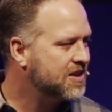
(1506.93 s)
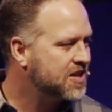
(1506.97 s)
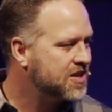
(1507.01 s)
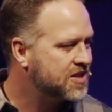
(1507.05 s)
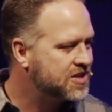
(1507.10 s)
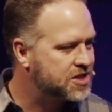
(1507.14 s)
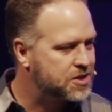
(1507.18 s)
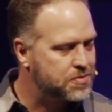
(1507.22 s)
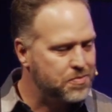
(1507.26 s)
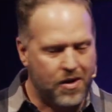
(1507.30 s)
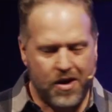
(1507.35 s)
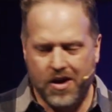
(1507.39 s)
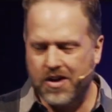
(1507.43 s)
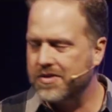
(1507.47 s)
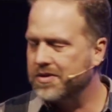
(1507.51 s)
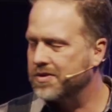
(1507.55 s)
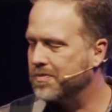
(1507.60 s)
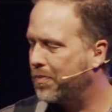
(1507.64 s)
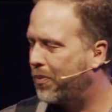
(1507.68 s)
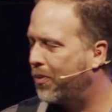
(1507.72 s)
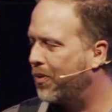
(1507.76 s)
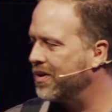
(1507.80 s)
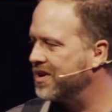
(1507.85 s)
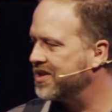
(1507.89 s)
A small
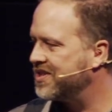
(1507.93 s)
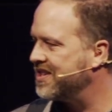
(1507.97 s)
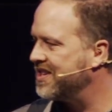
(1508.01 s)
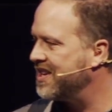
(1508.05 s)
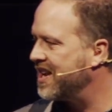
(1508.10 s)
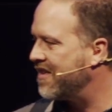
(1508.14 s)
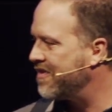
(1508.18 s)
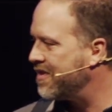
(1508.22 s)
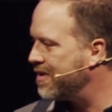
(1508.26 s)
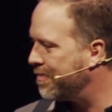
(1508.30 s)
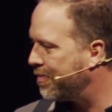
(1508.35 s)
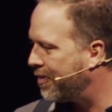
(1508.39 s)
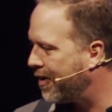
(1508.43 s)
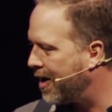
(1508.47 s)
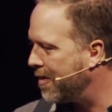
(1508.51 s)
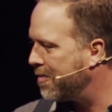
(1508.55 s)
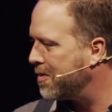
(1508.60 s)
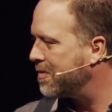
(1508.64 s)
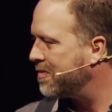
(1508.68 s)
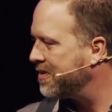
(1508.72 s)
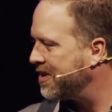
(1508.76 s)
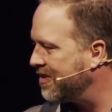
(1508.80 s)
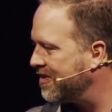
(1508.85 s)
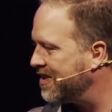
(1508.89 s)
portion of it
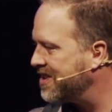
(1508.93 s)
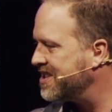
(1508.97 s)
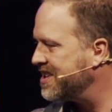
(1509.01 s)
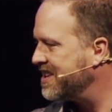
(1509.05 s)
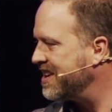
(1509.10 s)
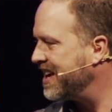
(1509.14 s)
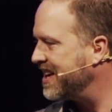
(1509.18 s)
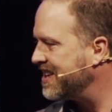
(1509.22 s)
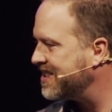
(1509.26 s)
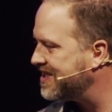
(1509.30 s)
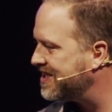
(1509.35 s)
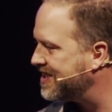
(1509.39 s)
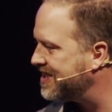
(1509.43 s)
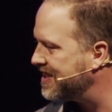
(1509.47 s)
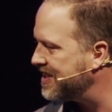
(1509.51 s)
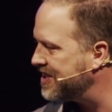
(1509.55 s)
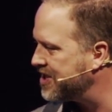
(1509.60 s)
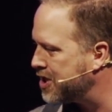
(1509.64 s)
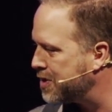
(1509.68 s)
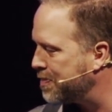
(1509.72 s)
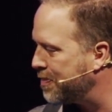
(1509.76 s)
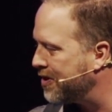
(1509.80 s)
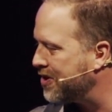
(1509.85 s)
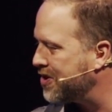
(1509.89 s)
probably originates in
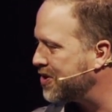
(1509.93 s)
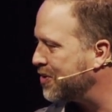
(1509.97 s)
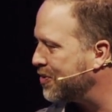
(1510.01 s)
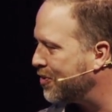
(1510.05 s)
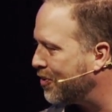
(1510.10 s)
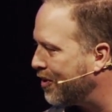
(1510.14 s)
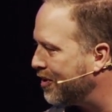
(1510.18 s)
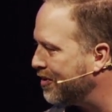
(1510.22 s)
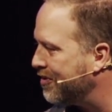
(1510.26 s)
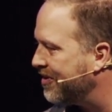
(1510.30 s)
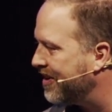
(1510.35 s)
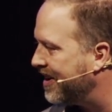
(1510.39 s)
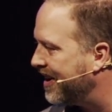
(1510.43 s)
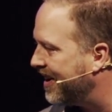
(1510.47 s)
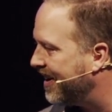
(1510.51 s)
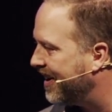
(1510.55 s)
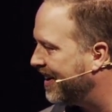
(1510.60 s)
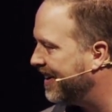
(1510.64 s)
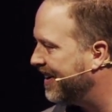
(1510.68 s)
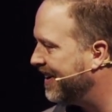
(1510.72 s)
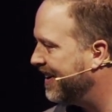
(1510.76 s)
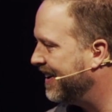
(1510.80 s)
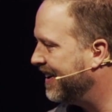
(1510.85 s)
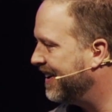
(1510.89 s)
spiritual warfare.
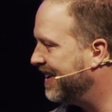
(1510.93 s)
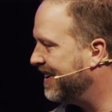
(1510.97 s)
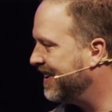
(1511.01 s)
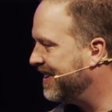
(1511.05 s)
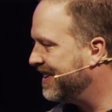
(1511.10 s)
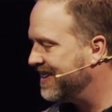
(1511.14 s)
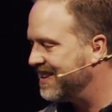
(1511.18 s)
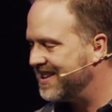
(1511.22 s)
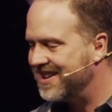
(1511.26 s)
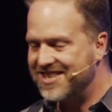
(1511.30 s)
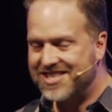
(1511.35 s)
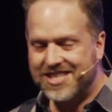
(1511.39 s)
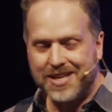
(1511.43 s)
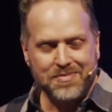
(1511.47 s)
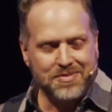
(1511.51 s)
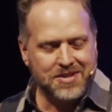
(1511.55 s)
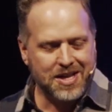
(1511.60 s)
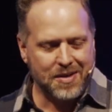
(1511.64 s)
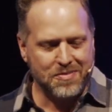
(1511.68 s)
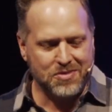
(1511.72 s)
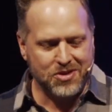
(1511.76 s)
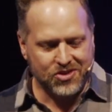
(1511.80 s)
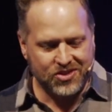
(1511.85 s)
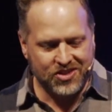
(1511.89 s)
And
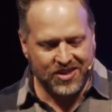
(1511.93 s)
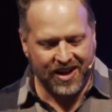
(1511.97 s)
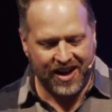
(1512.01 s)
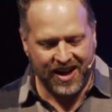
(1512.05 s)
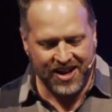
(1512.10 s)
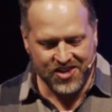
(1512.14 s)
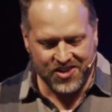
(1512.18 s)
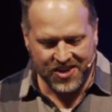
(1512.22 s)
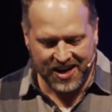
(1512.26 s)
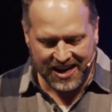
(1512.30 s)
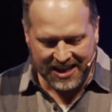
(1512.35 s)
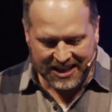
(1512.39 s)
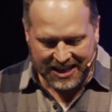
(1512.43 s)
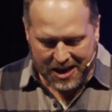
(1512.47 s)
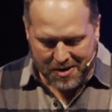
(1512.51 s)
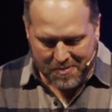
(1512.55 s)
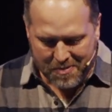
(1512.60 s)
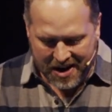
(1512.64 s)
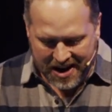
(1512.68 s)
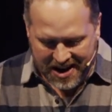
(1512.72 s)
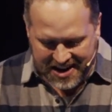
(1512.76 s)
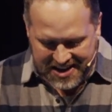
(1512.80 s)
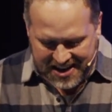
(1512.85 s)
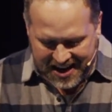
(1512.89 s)
sometimes it's God trying to get
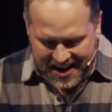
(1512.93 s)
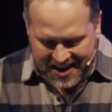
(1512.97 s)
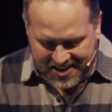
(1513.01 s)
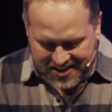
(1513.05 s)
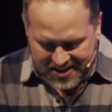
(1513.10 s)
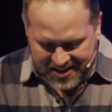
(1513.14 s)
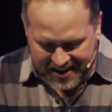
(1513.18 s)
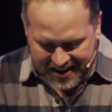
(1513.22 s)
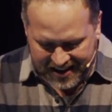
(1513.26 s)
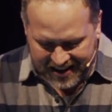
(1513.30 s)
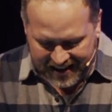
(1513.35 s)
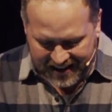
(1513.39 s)
my attention.